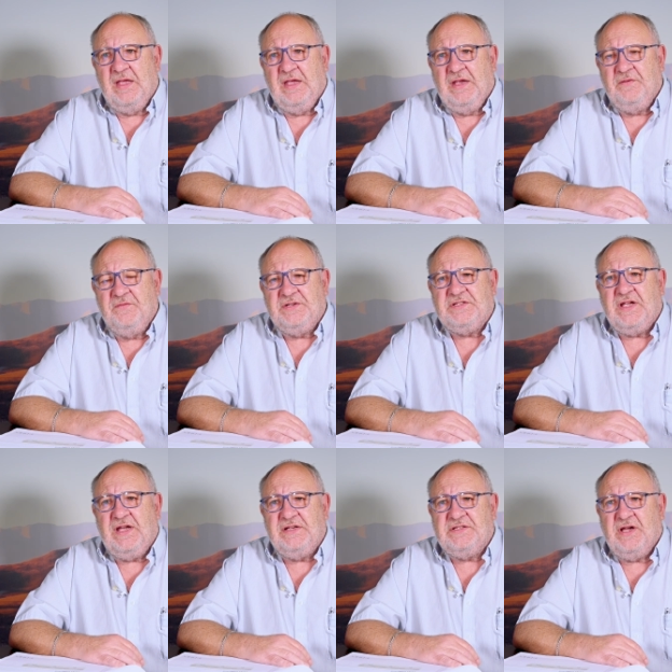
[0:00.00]
In this
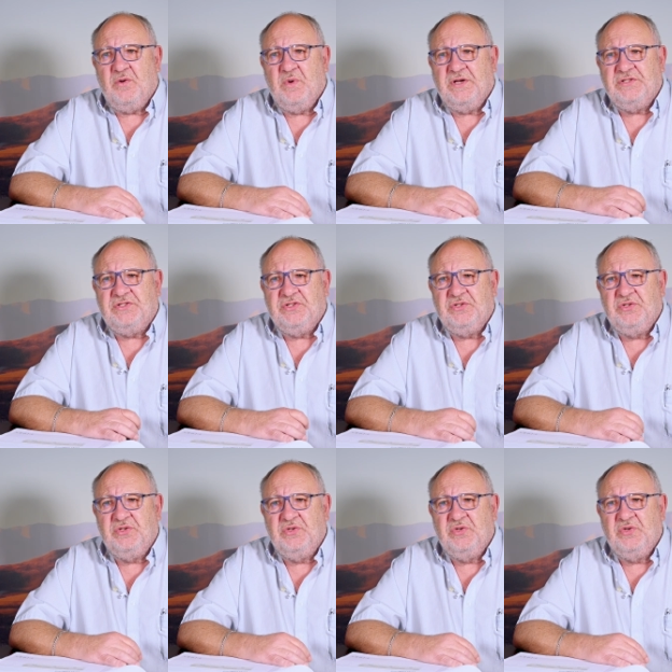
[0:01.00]
case, I want
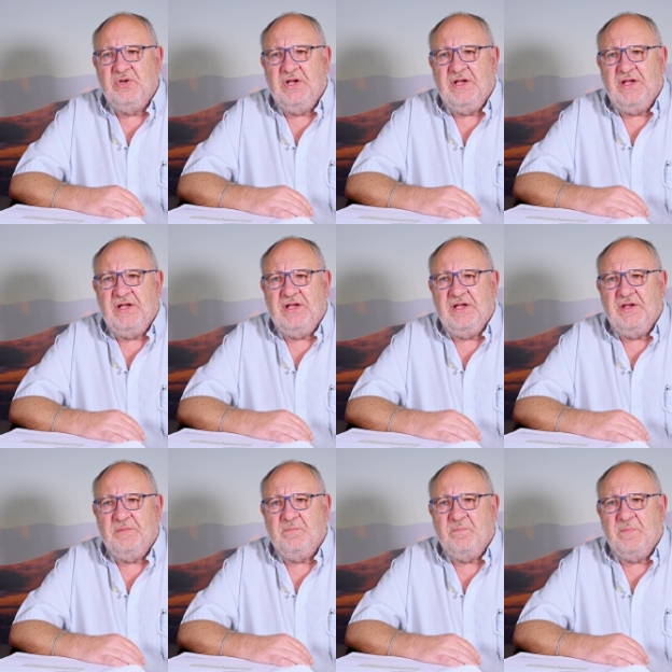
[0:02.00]
to